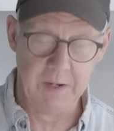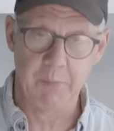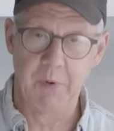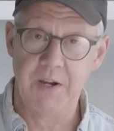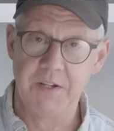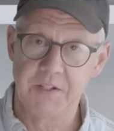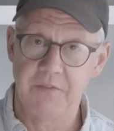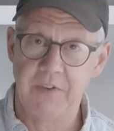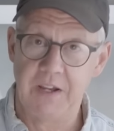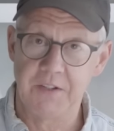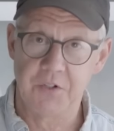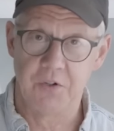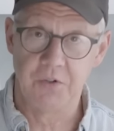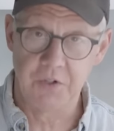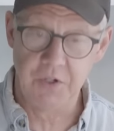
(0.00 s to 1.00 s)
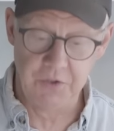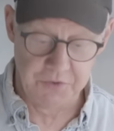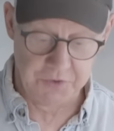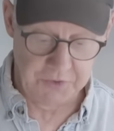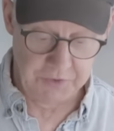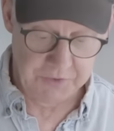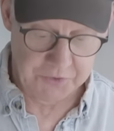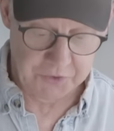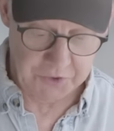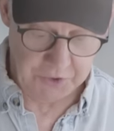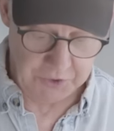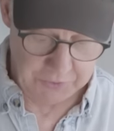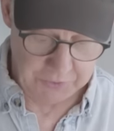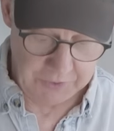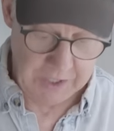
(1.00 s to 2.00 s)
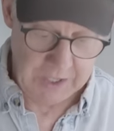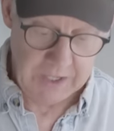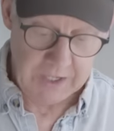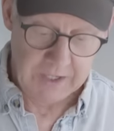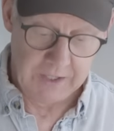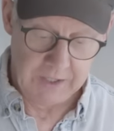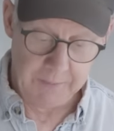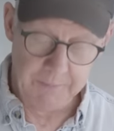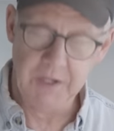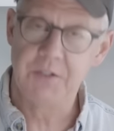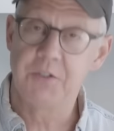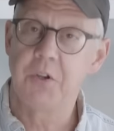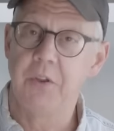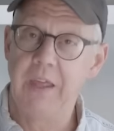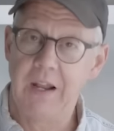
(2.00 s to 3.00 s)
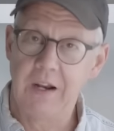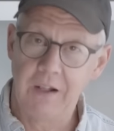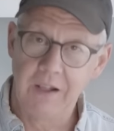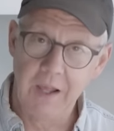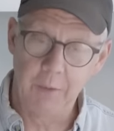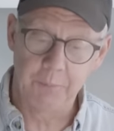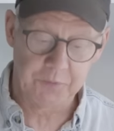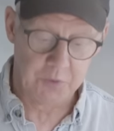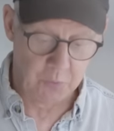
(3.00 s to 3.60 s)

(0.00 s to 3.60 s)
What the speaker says: the abrasive as you're using the stone. And so that'll help to